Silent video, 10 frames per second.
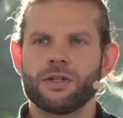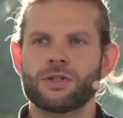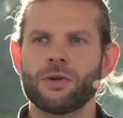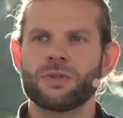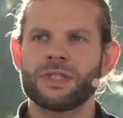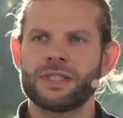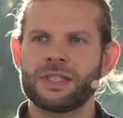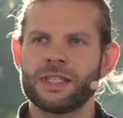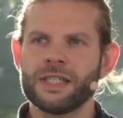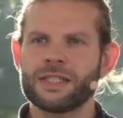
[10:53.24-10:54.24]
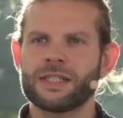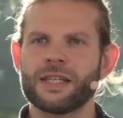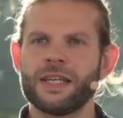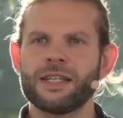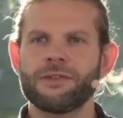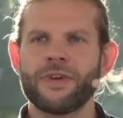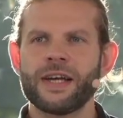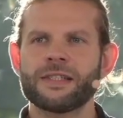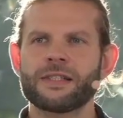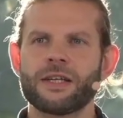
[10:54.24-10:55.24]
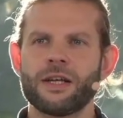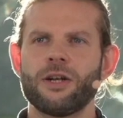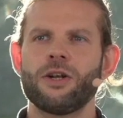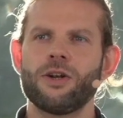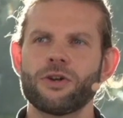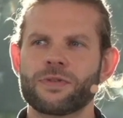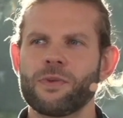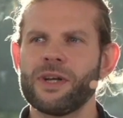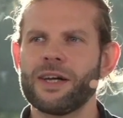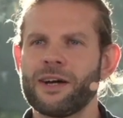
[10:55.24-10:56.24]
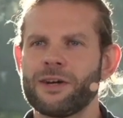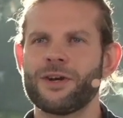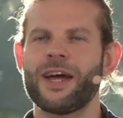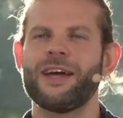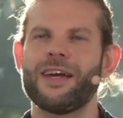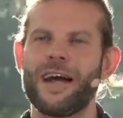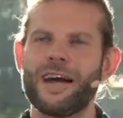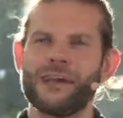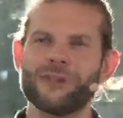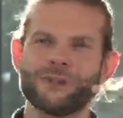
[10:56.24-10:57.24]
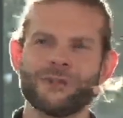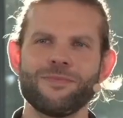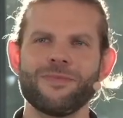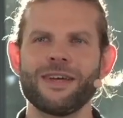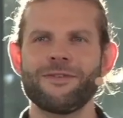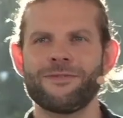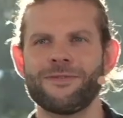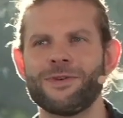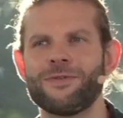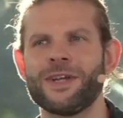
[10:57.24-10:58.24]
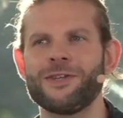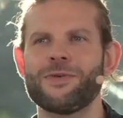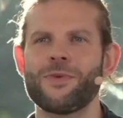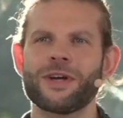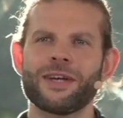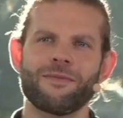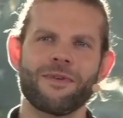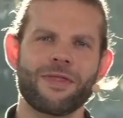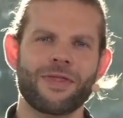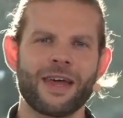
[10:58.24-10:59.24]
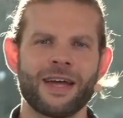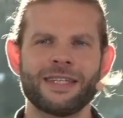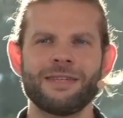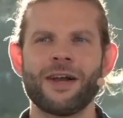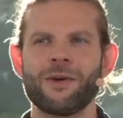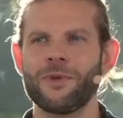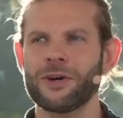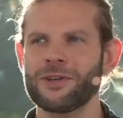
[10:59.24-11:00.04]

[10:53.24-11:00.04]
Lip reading: So this interface looks familiar. I assume when you're working with d.velop